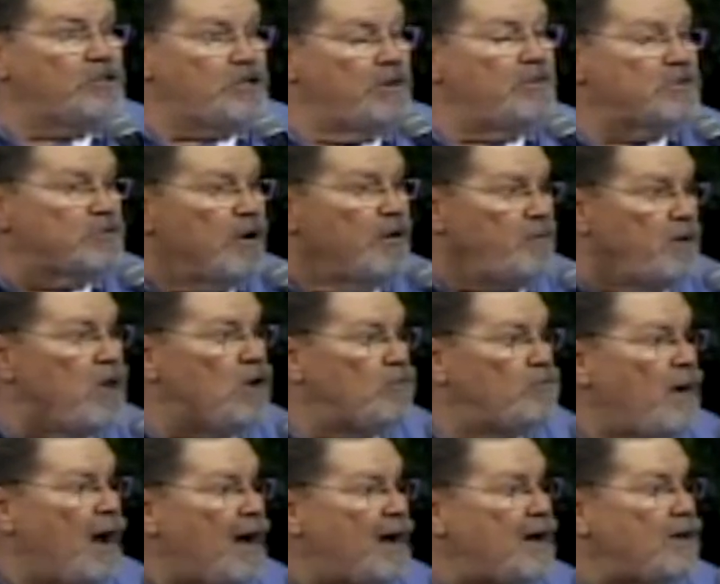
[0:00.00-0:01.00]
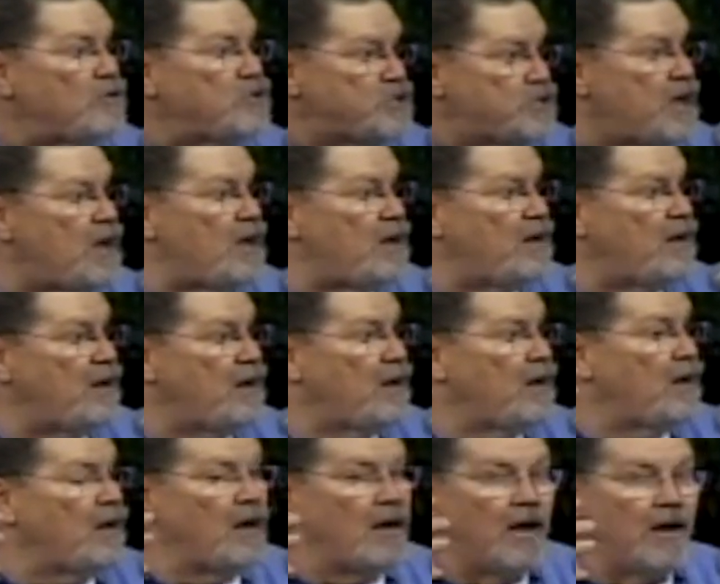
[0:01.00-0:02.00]
she was rebuked by her son.
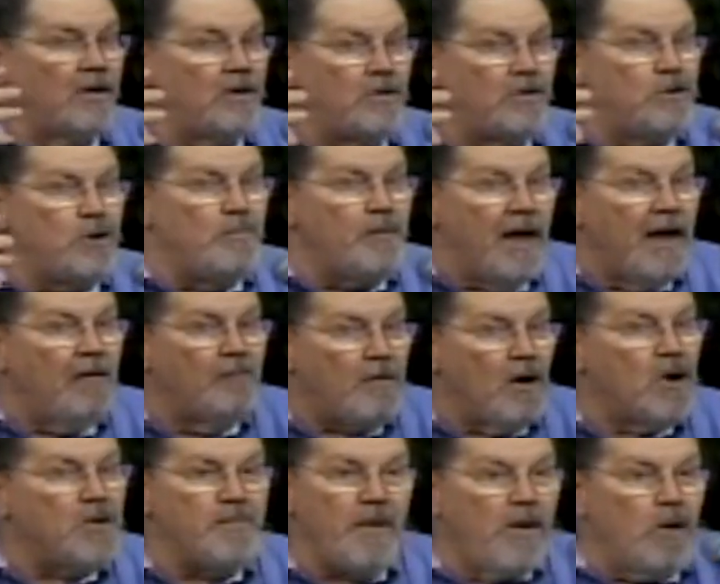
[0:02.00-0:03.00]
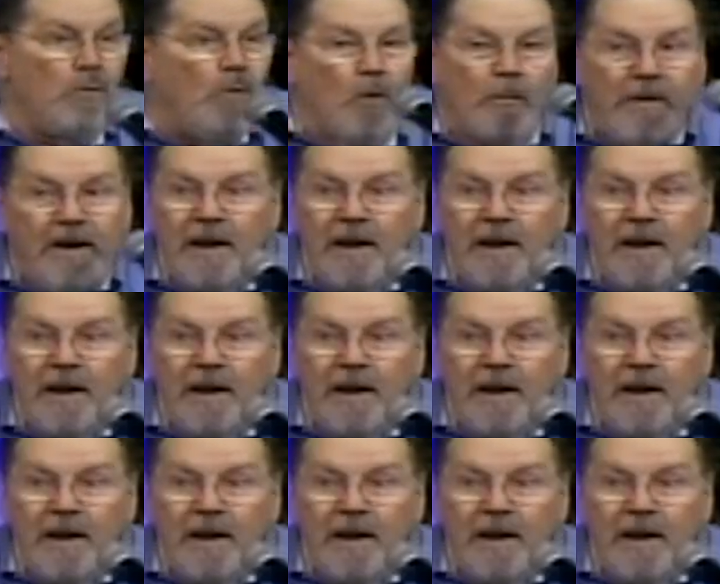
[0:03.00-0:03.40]
You may have birthed me, you won't